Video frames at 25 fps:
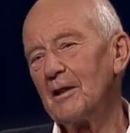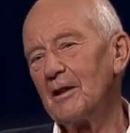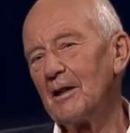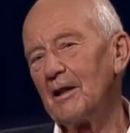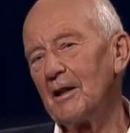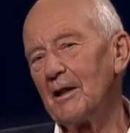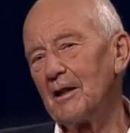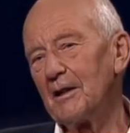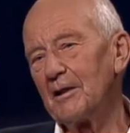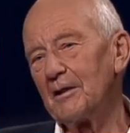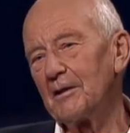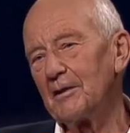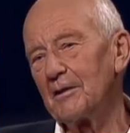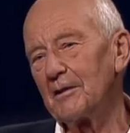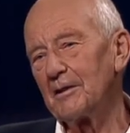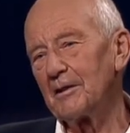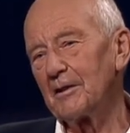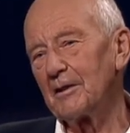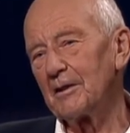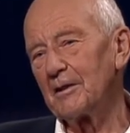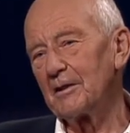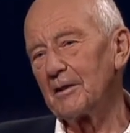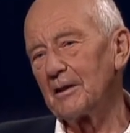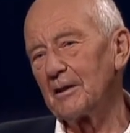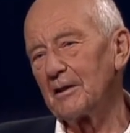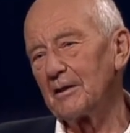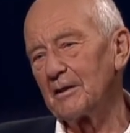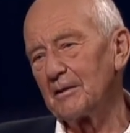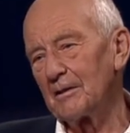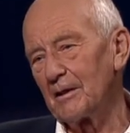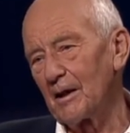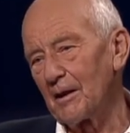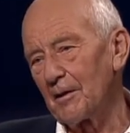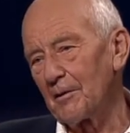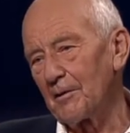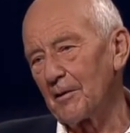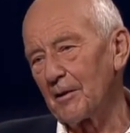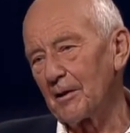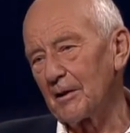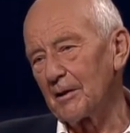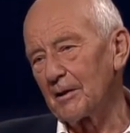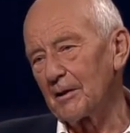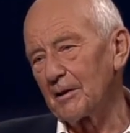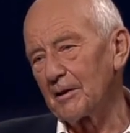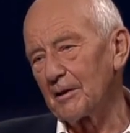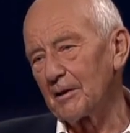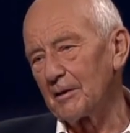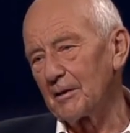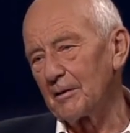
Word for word: And uh, I think.